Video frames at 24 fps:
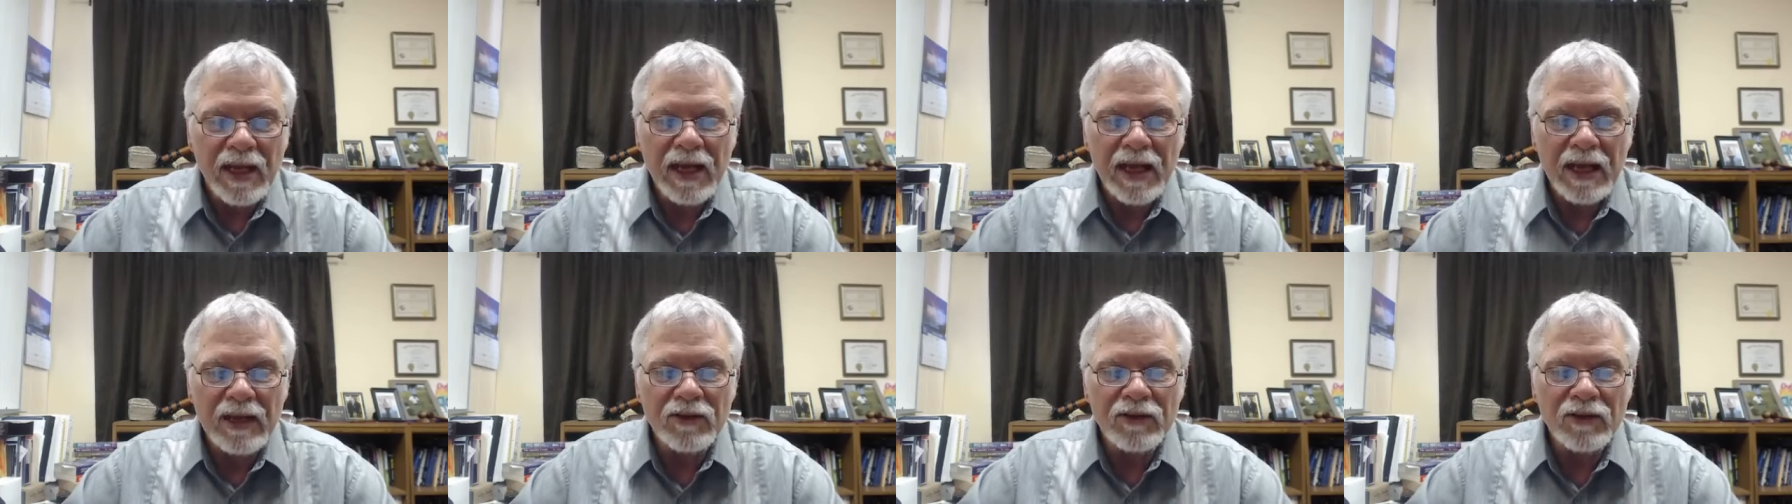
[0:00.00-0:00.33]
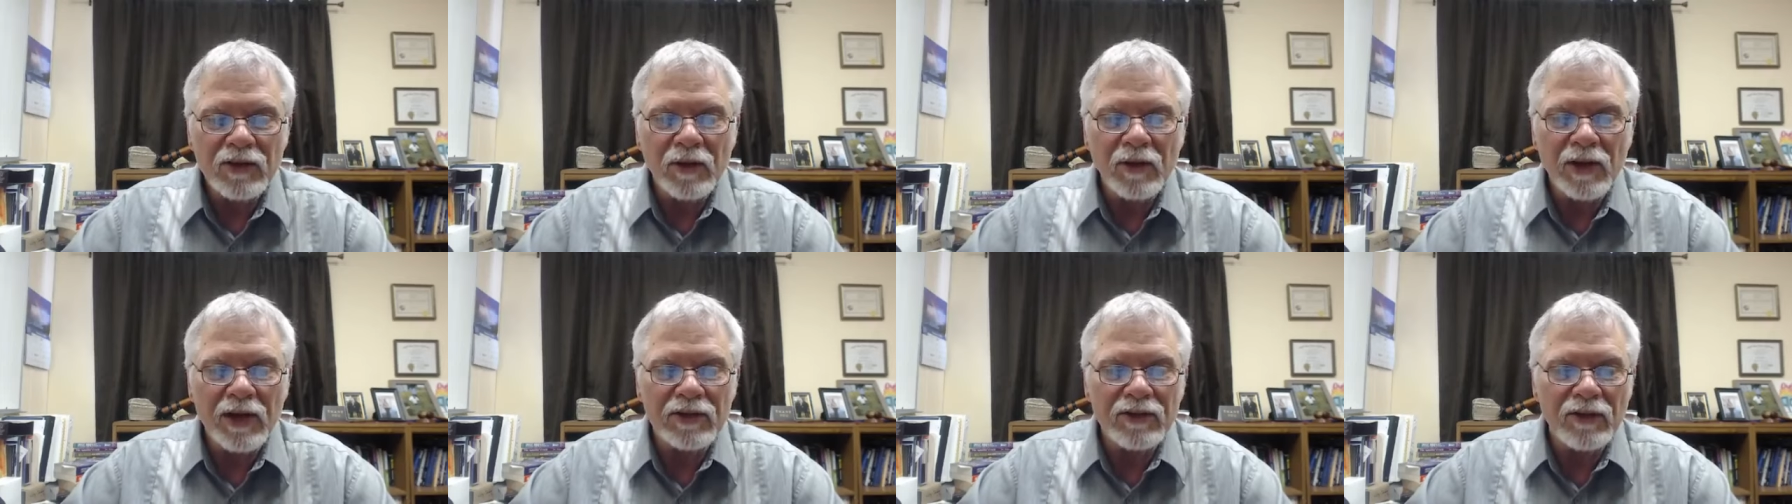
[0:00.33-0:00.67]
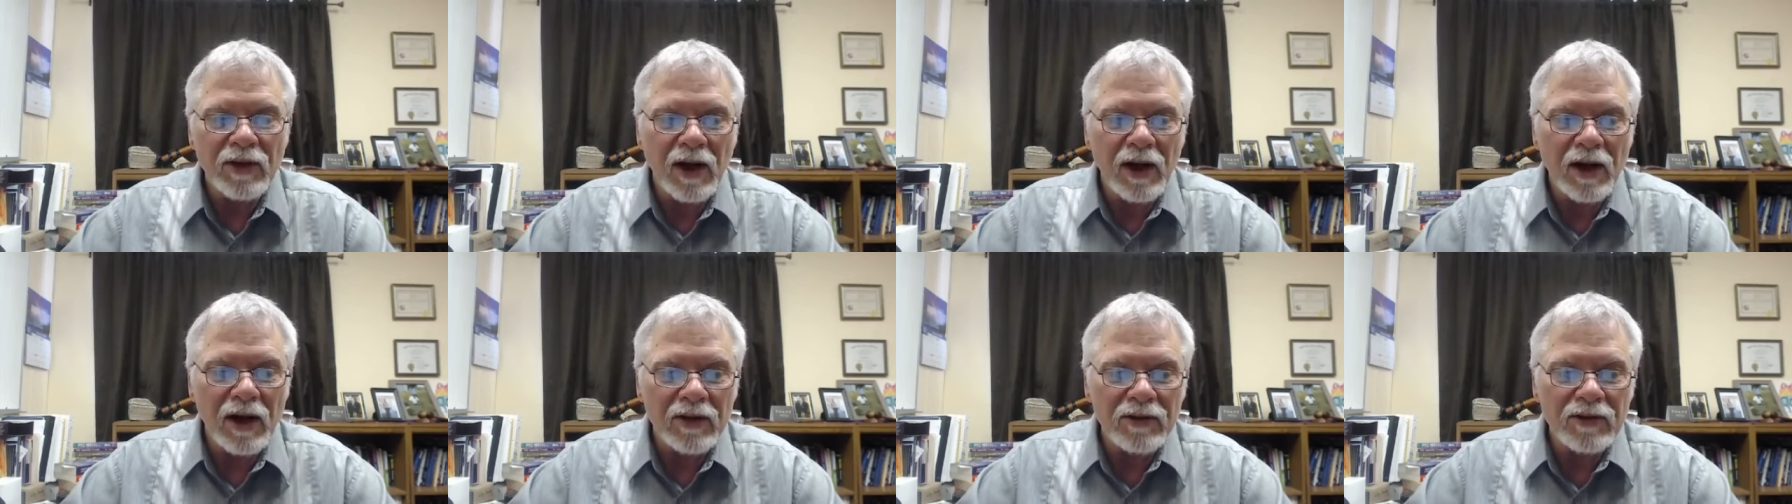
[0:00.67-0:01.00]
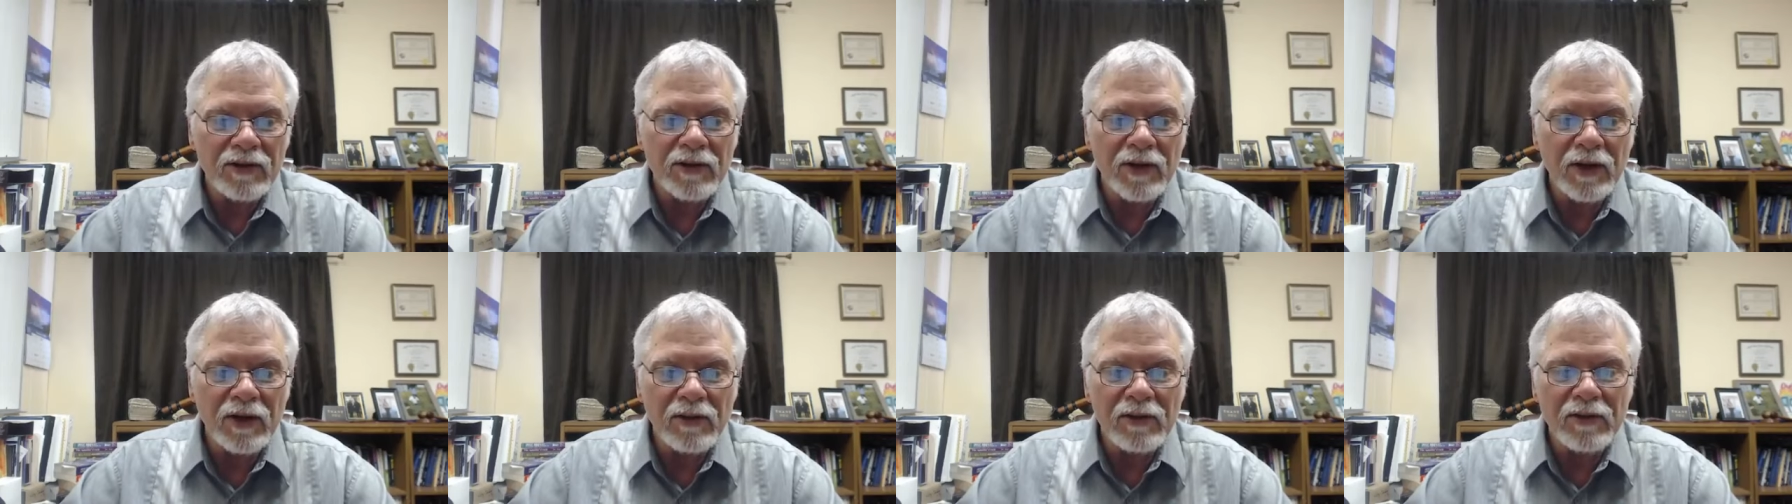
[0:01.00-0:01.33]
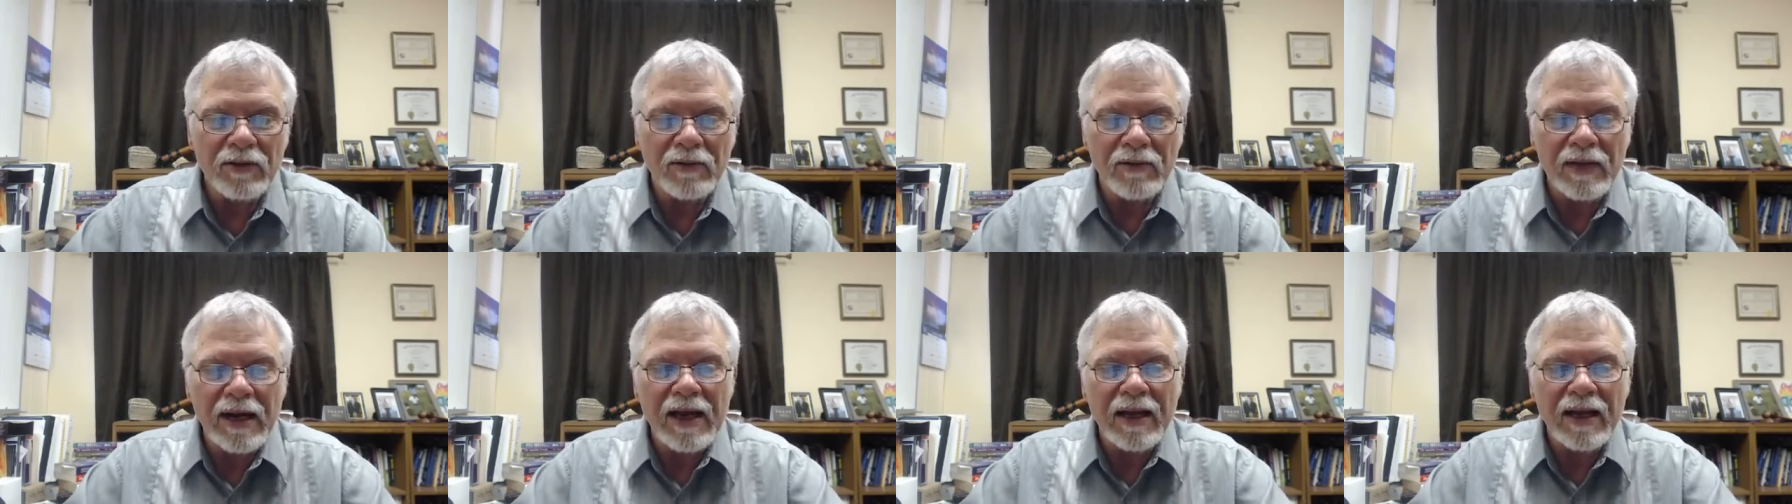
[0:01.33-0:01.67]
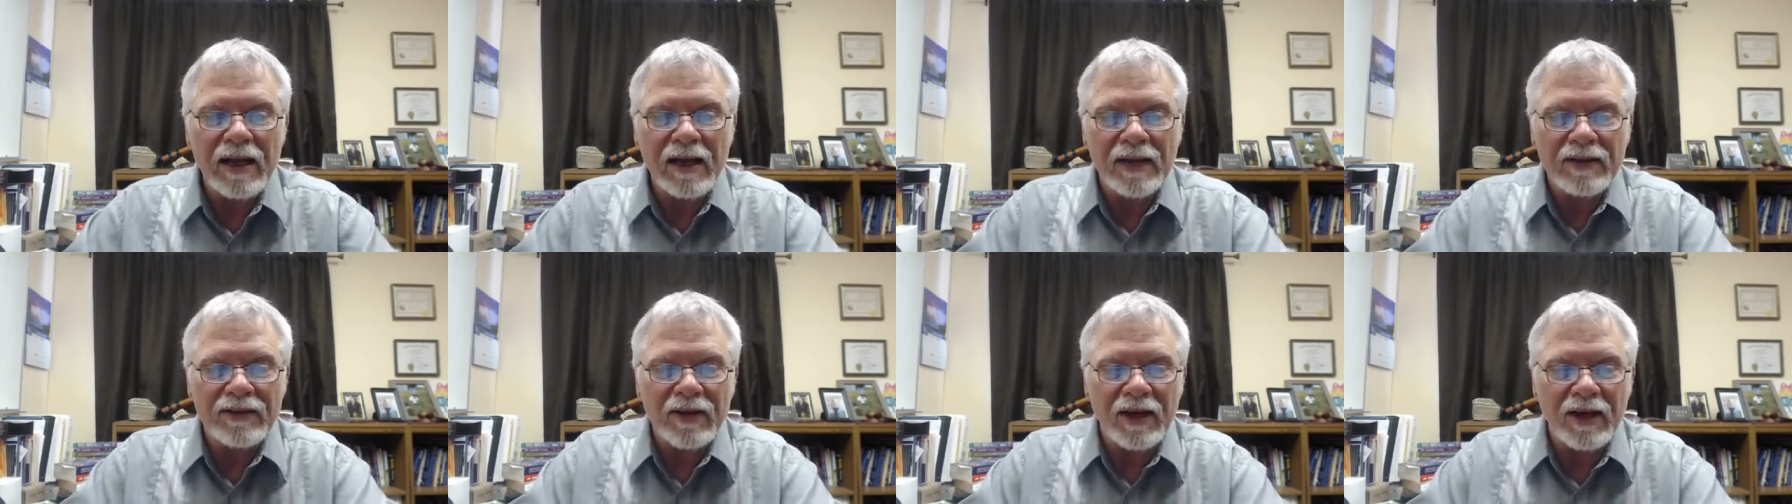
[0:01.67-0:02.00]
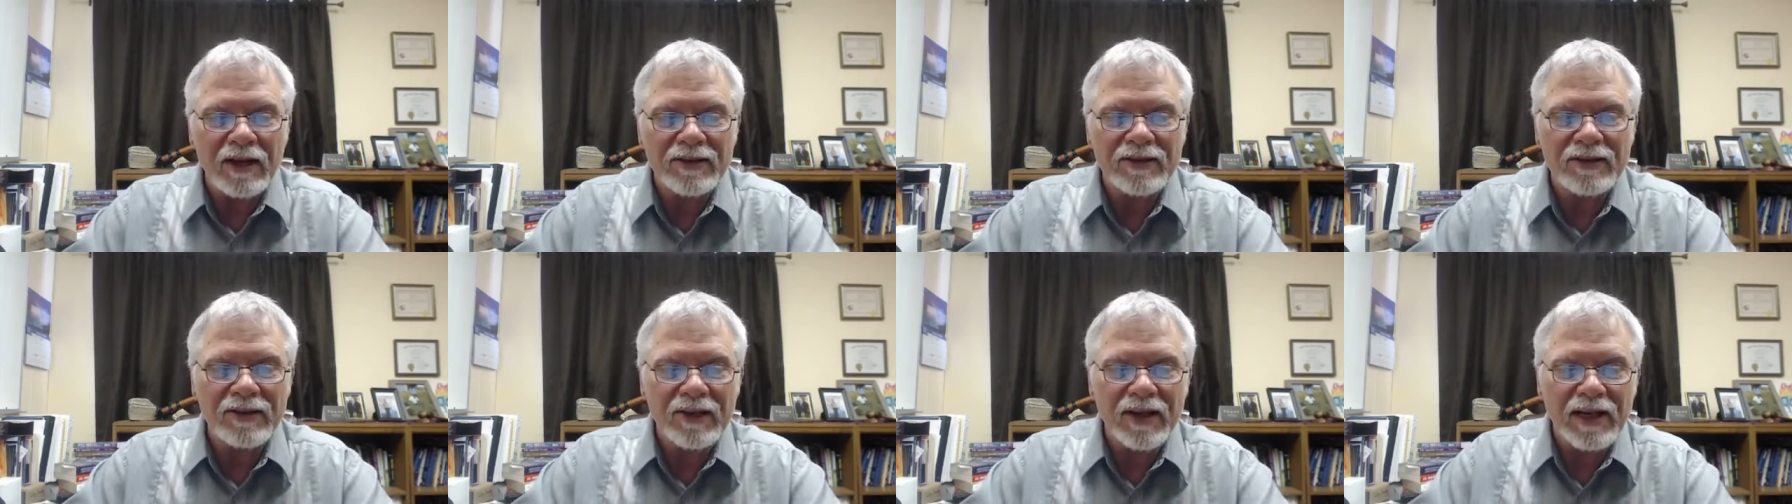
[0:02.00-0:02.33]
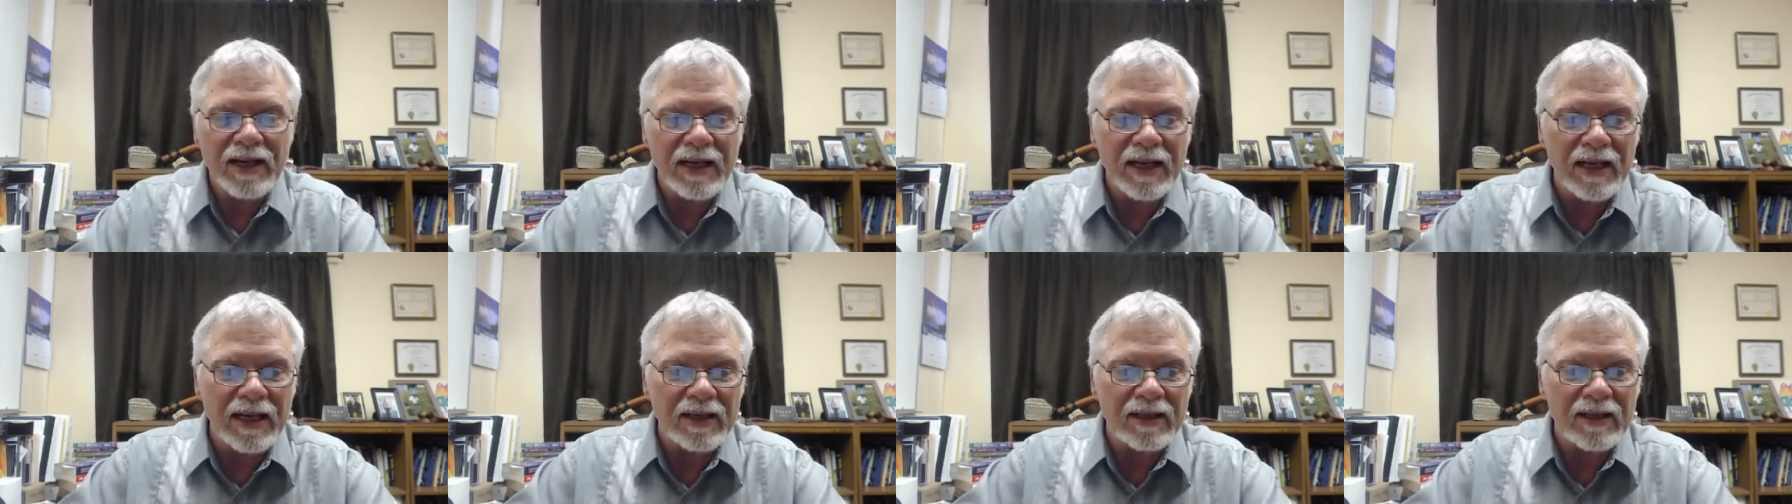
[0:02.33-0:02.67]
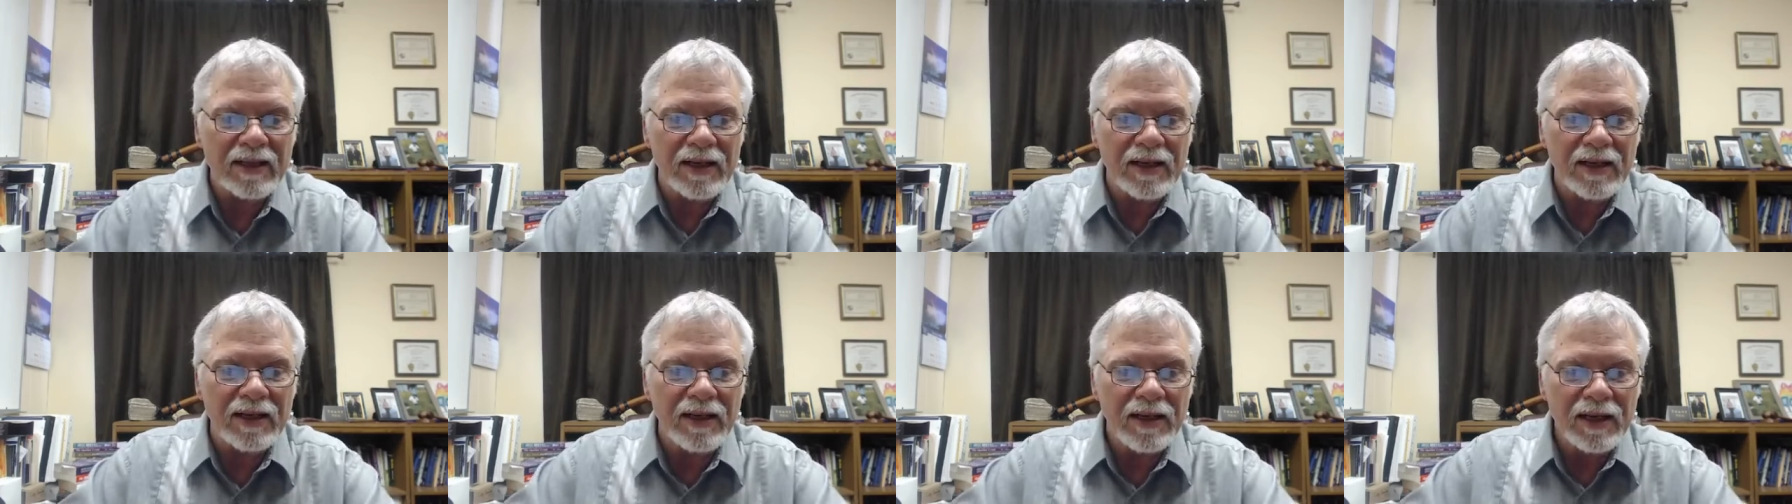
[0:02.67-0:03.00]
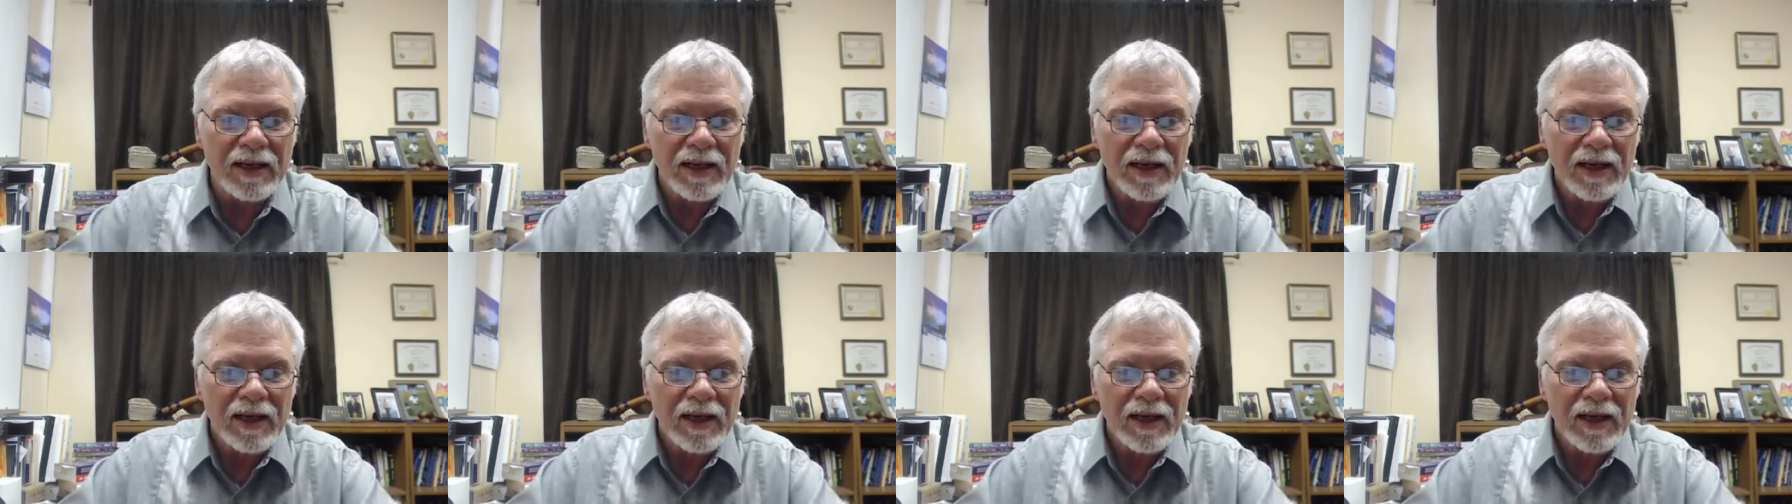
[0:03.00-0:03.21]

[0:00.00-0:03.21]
And so it's also correct, it's also connected